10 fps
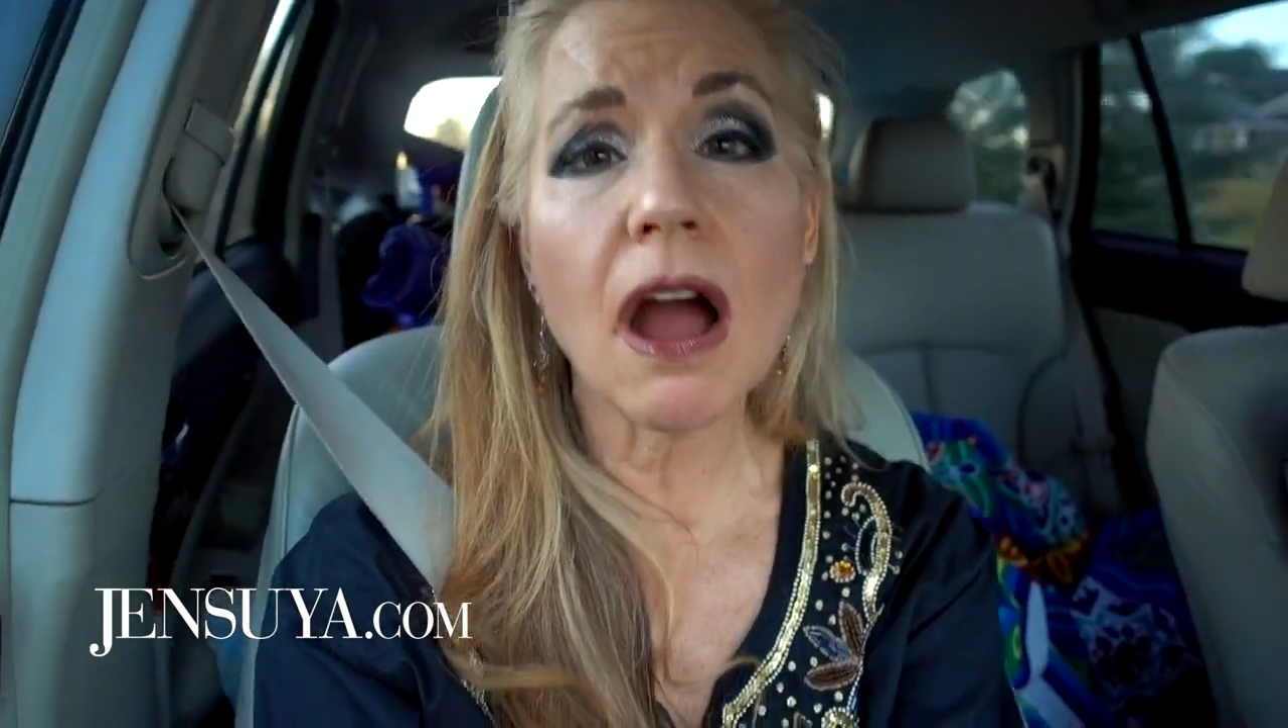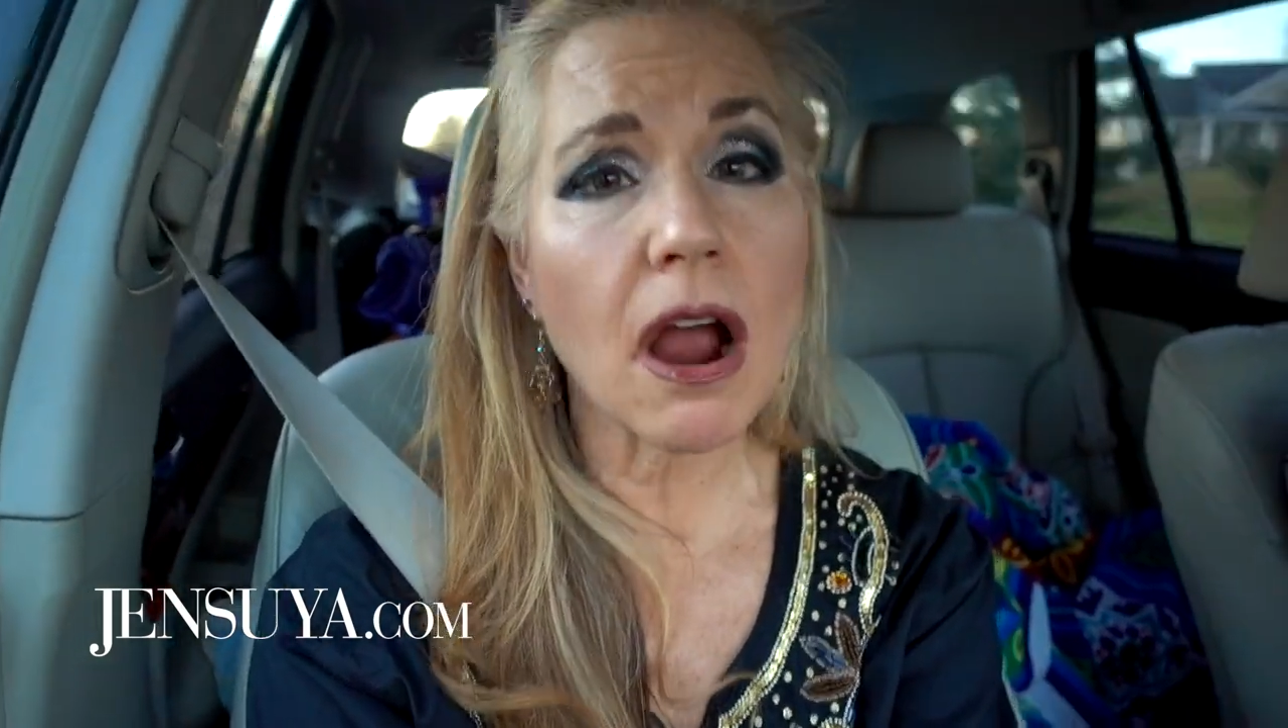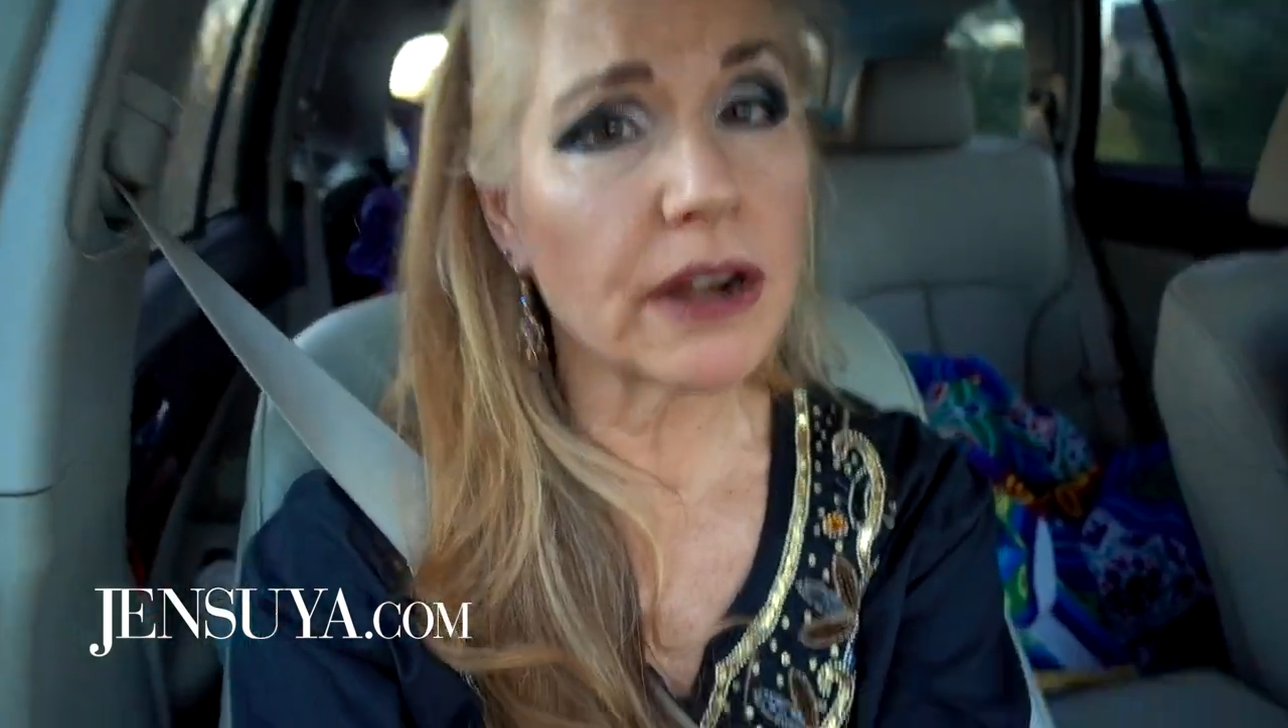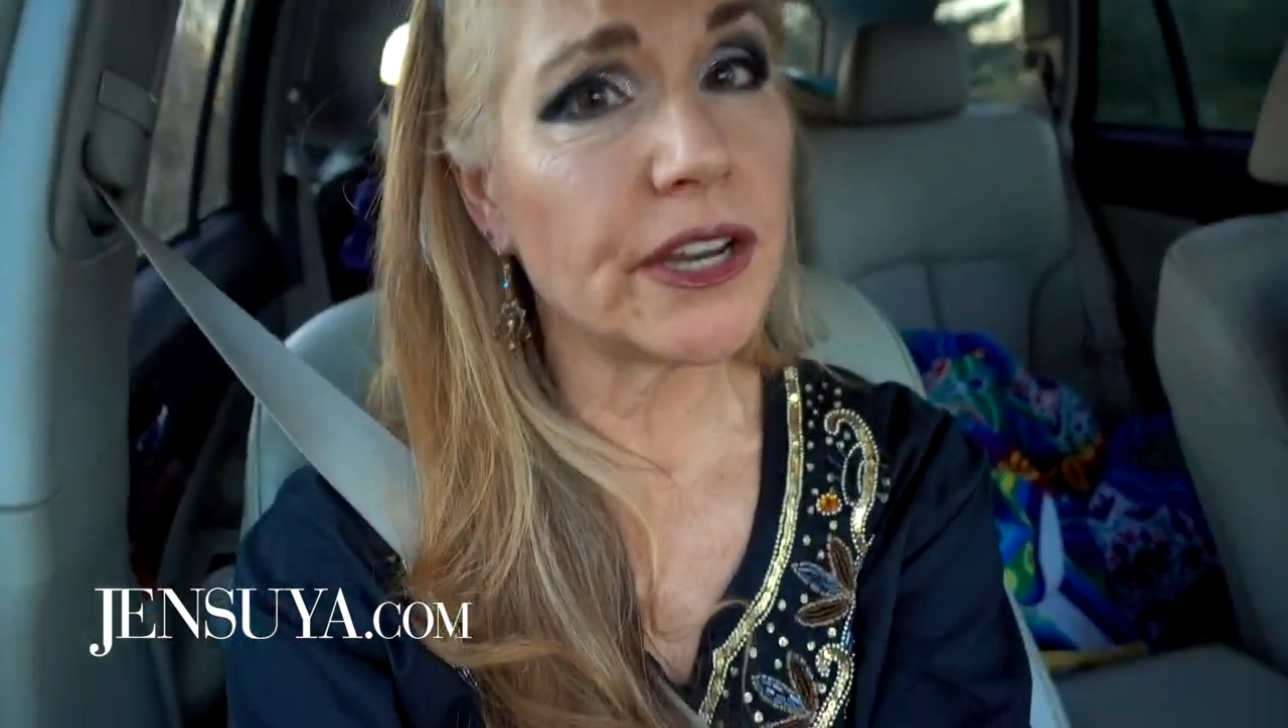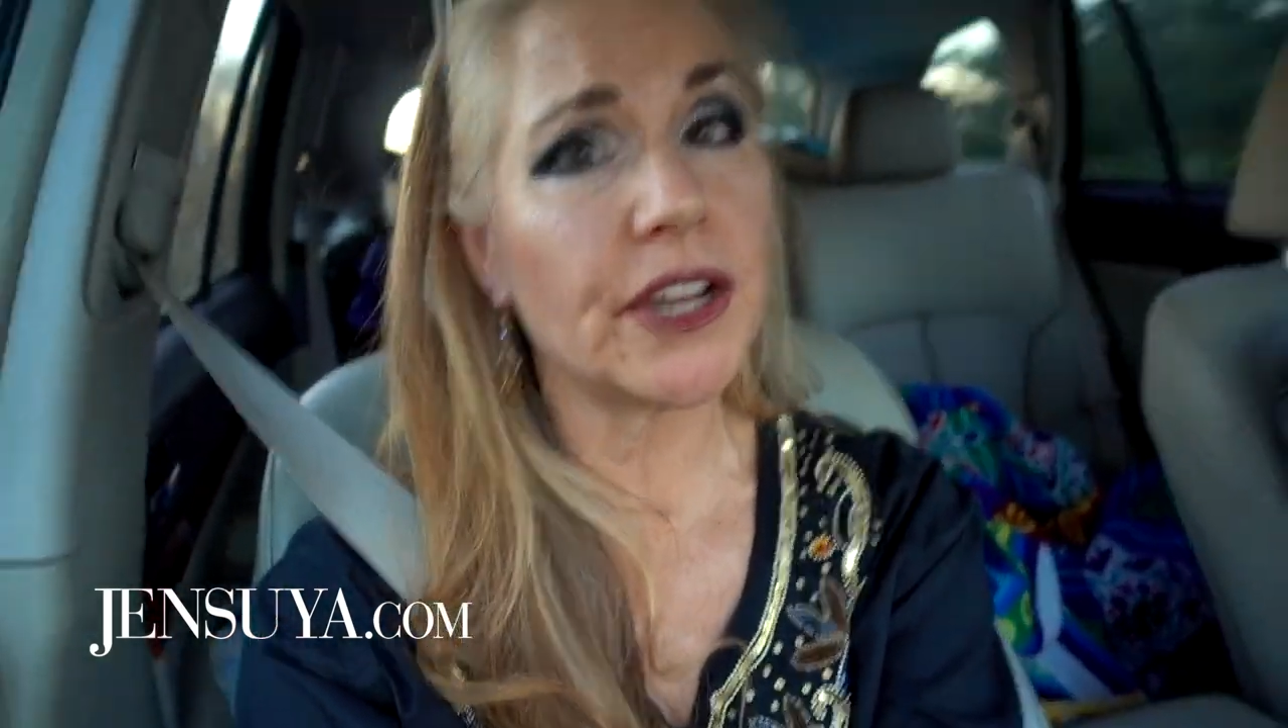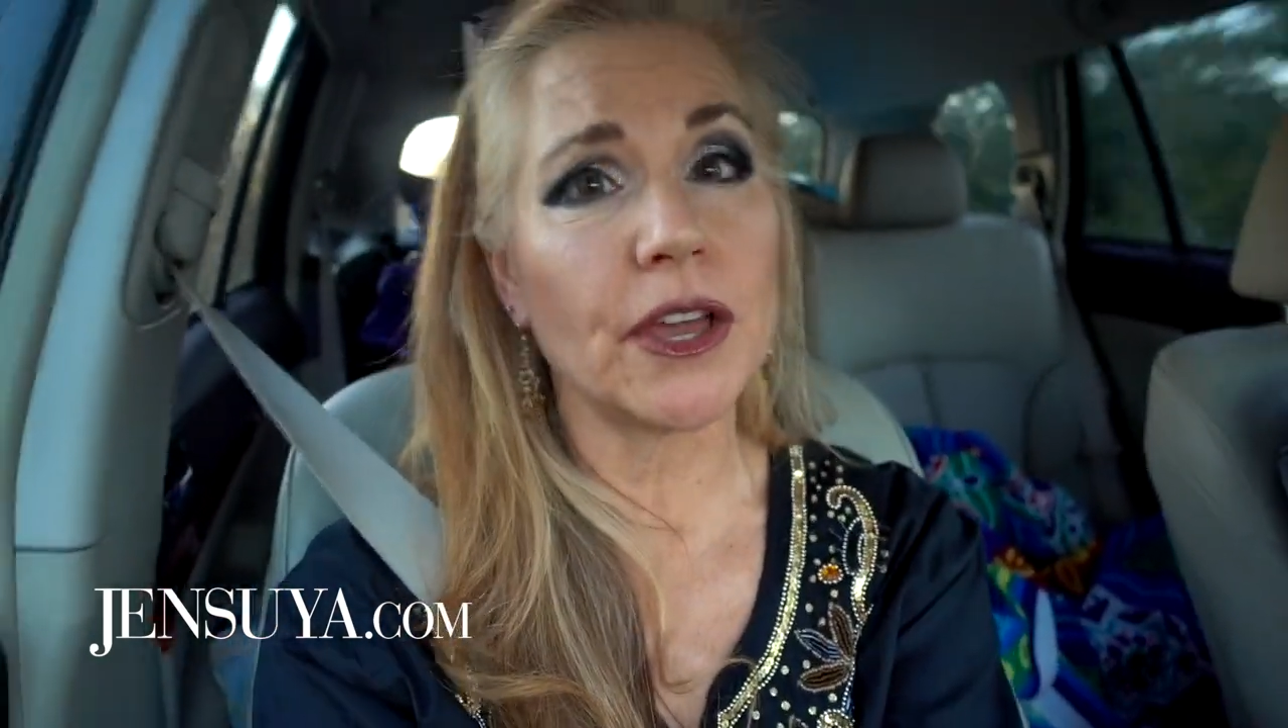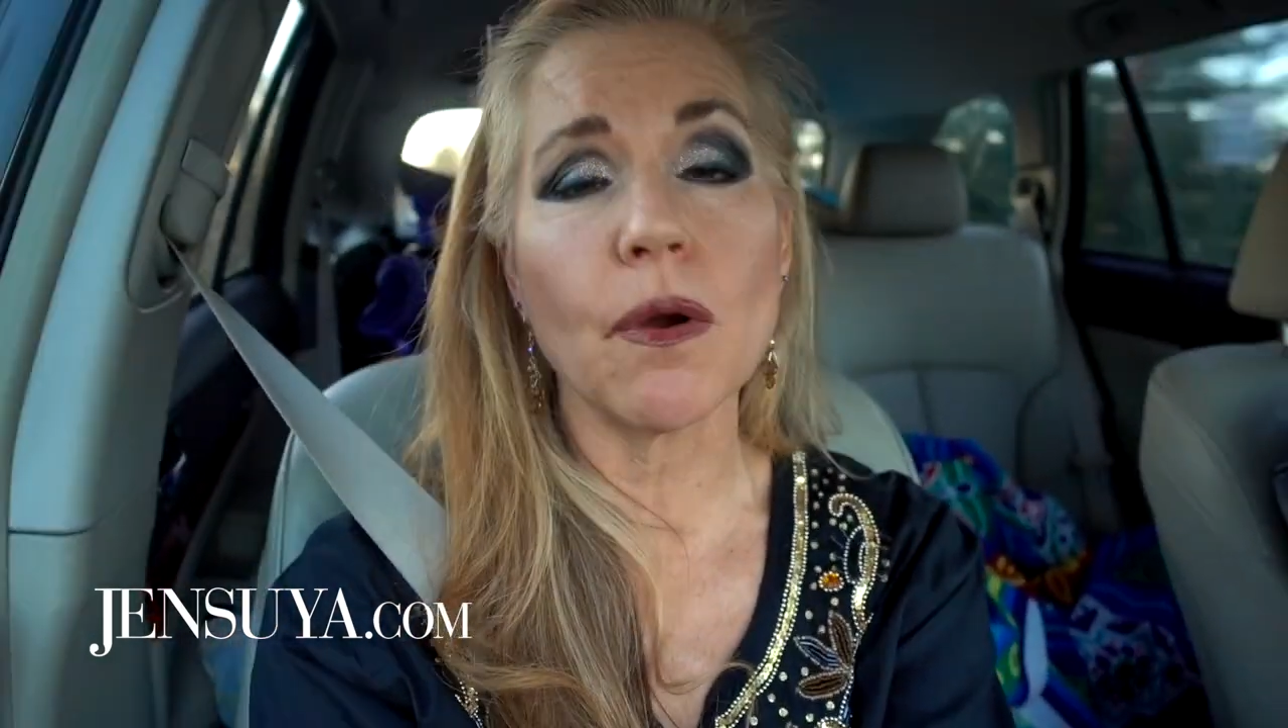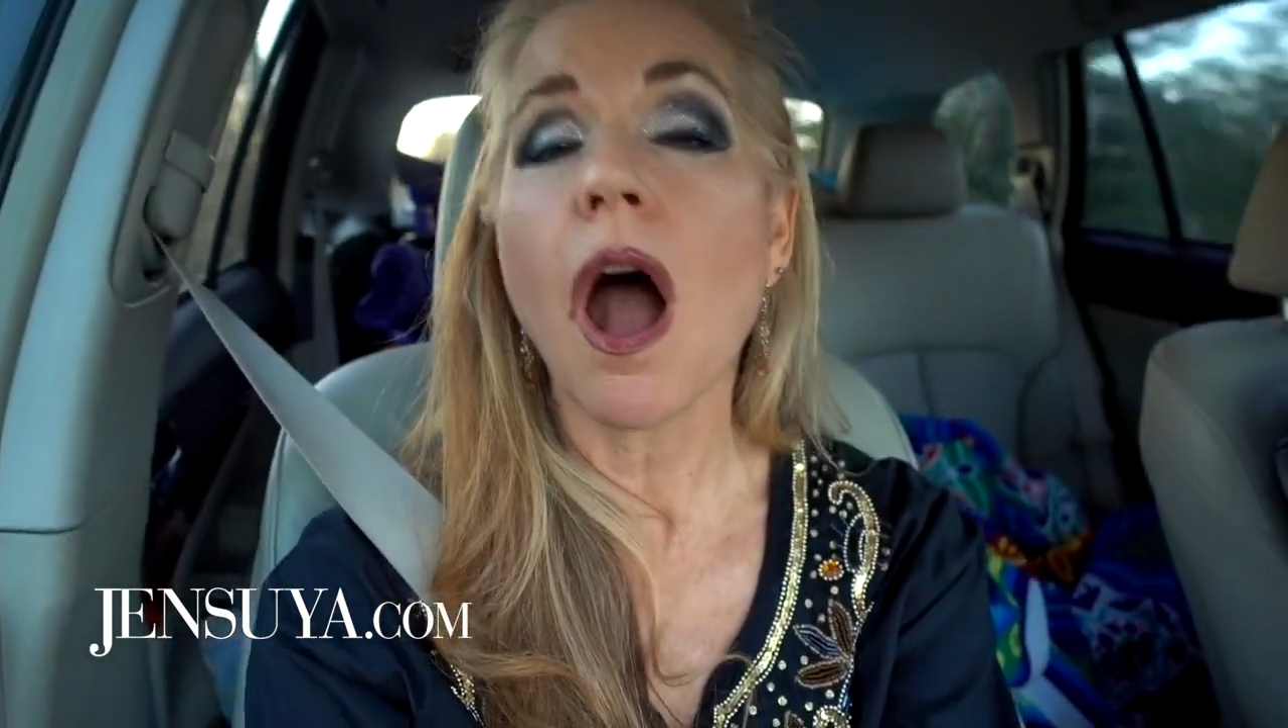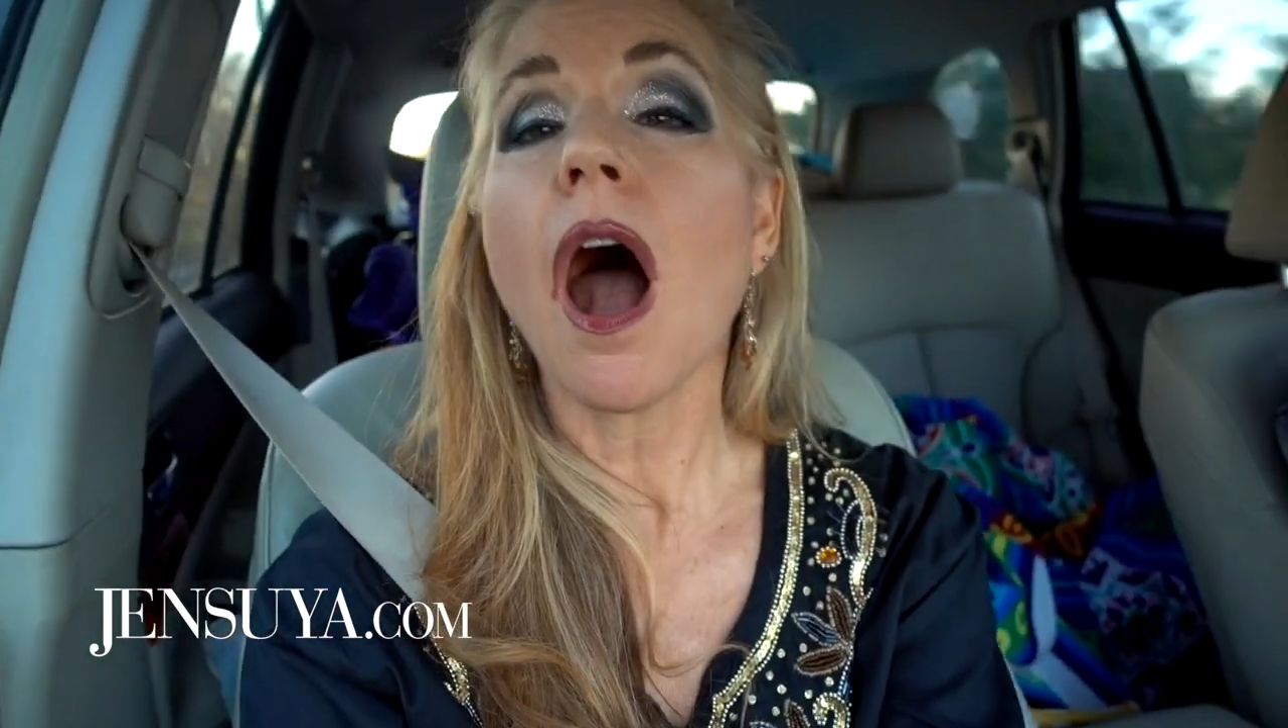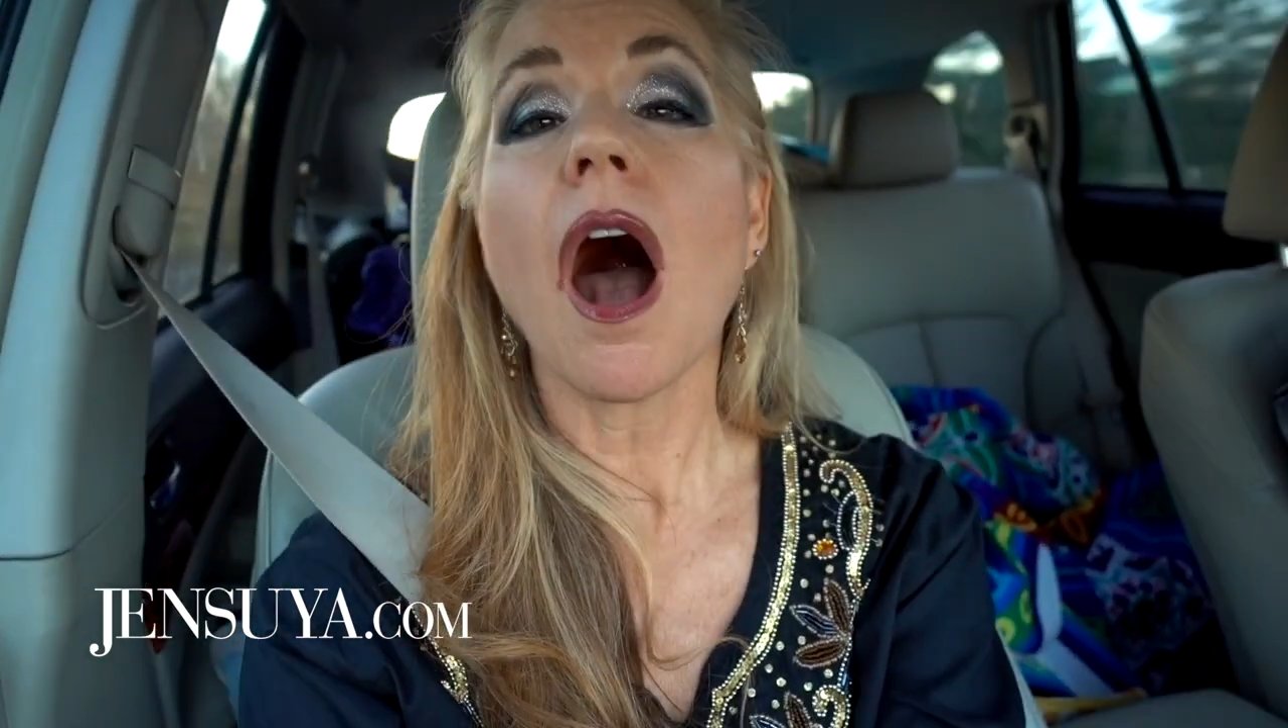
hard to do.